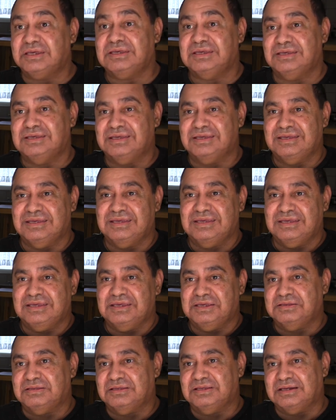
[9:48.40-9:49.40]
you
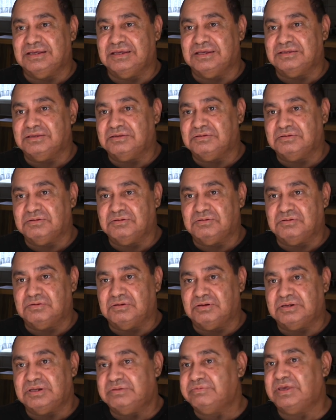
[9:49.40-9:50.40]
know,
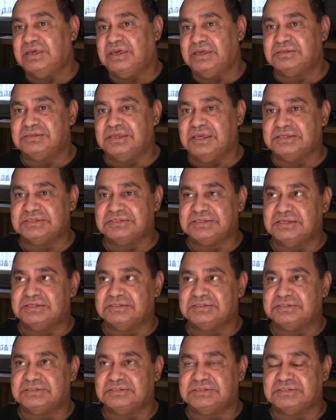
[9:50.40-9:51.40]
I never had that
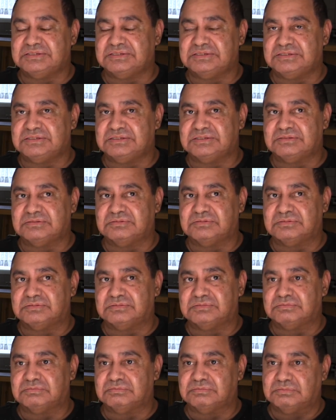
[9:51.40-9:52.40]
since
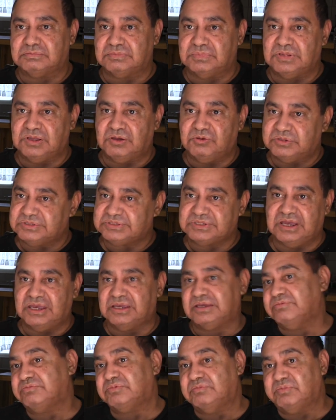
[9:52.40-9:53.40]
I was
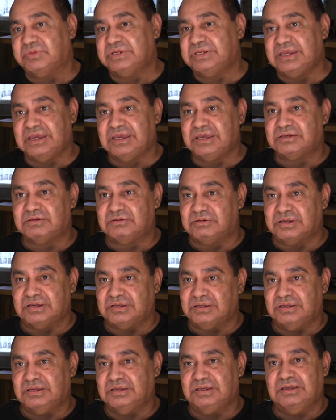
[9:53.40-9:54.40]
taken from my dad like
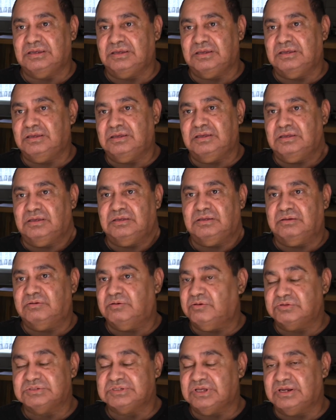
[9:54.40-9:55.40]

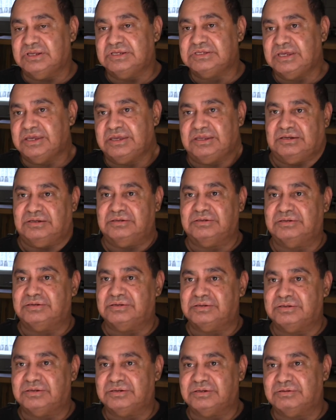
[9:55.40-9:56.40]
I was only
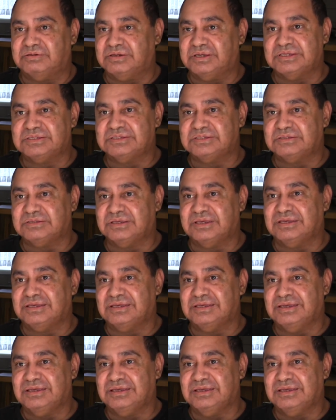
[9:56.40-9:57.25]
10 I guess it